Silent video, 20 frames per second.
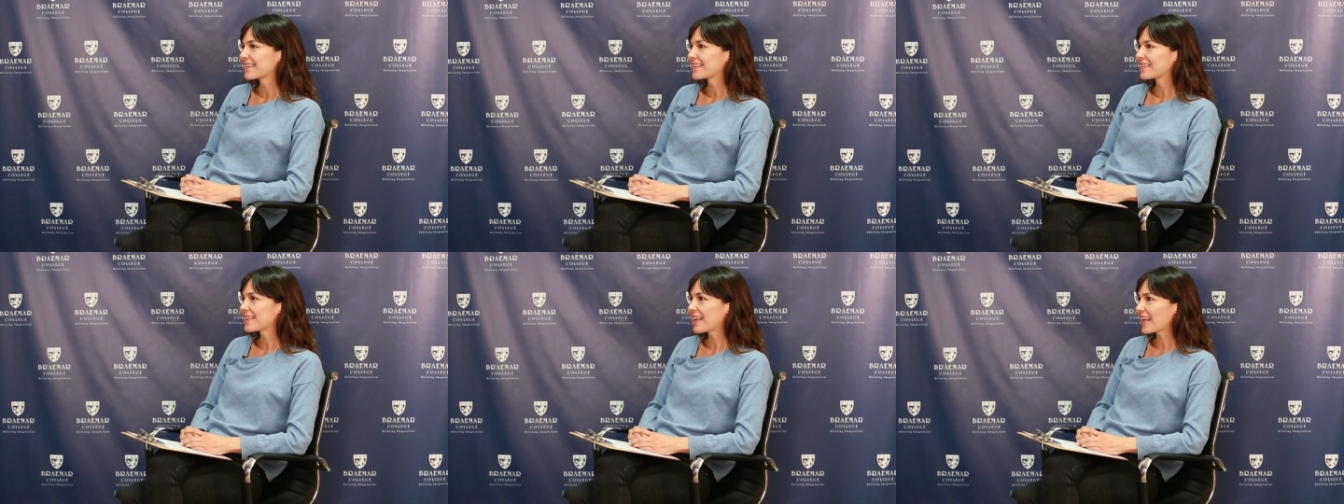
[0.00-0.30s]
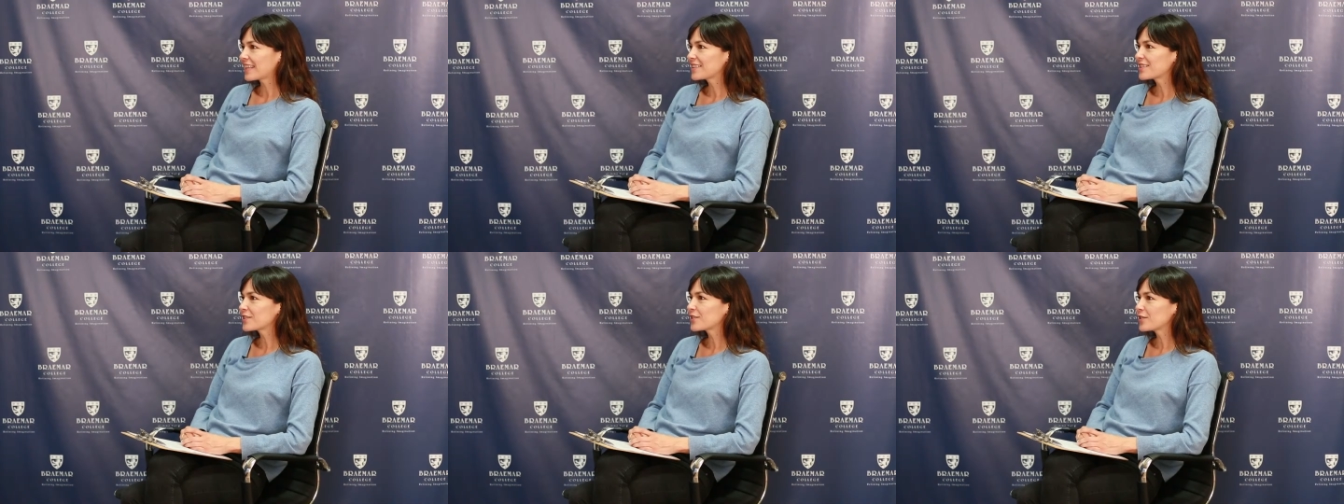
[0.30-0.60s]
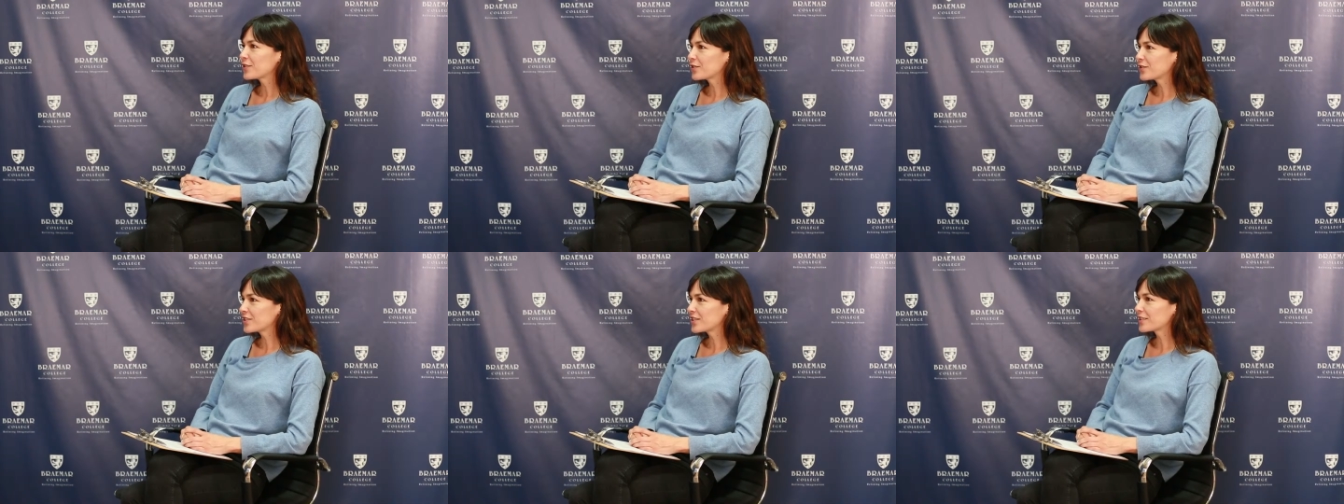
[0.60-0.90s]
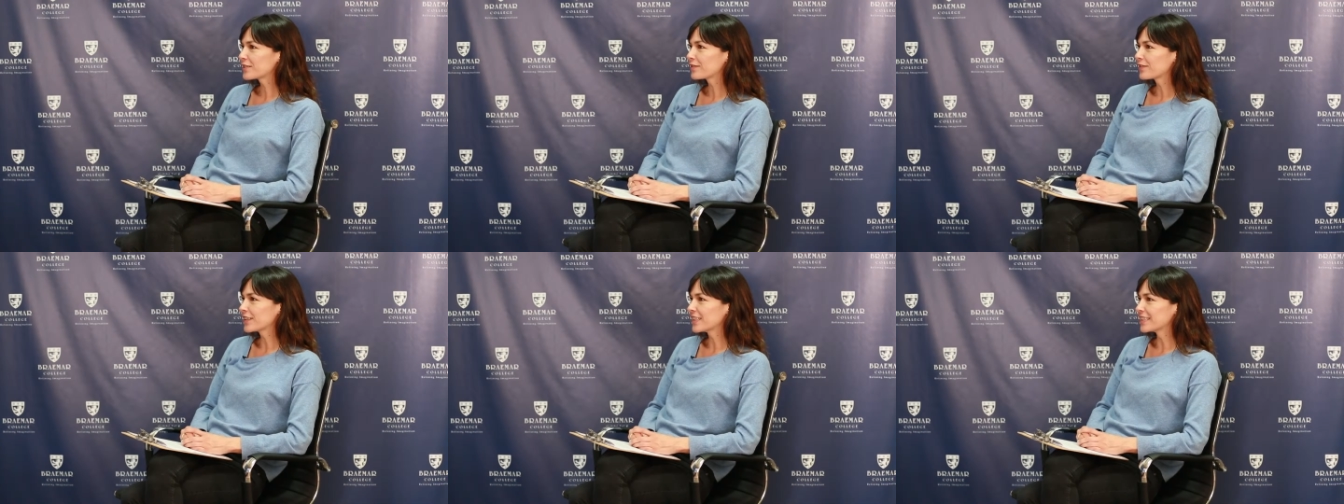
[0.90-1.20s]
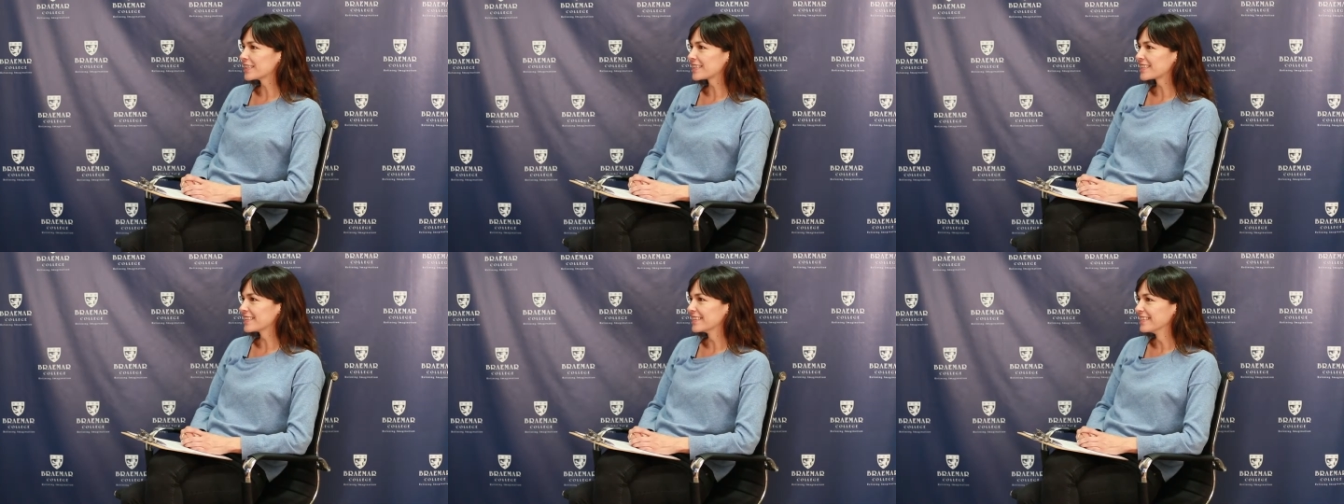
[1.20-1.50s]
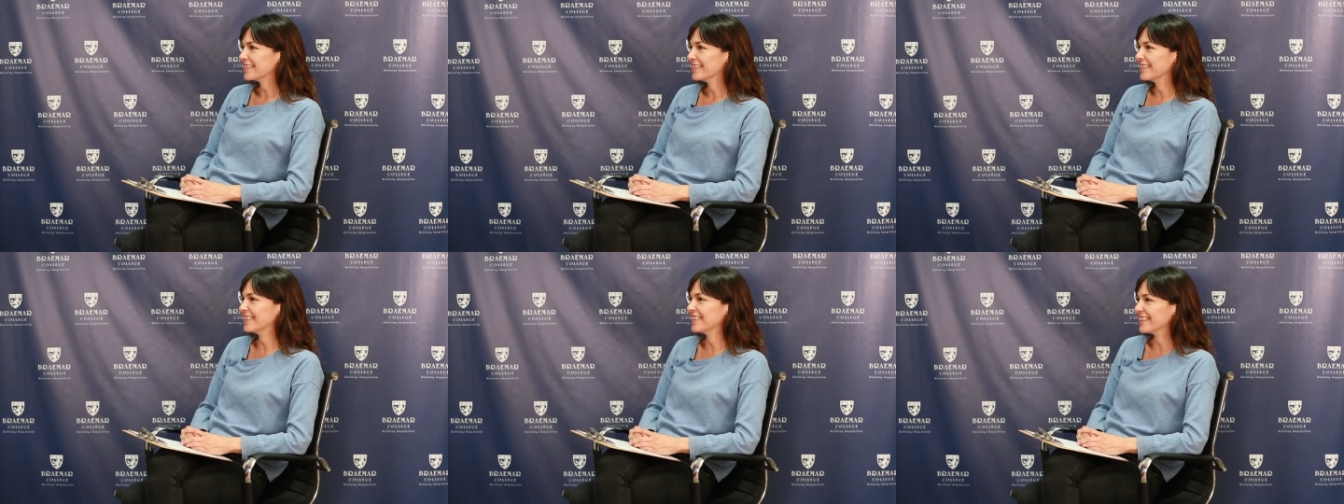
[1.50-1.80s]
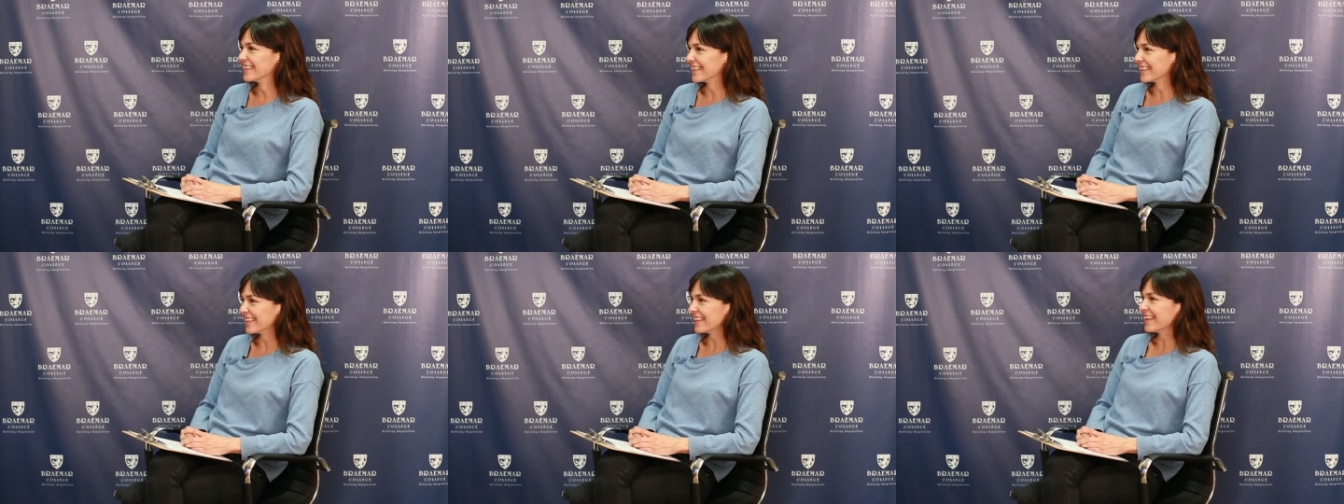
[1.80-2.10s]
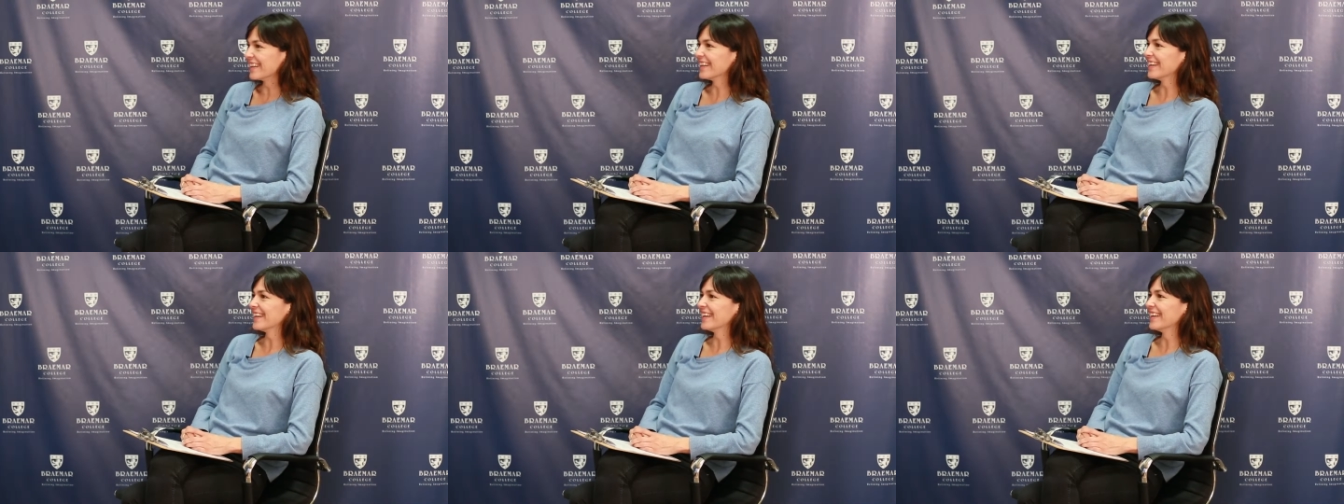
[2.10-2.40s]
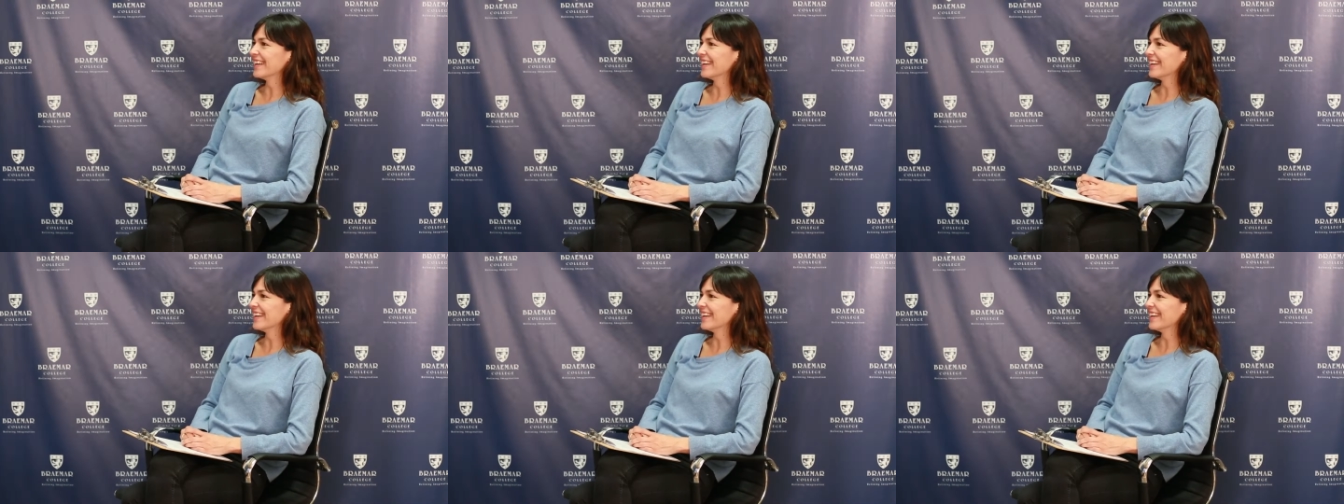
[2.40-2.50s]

difference. That's a huge difference. Yeah, that's a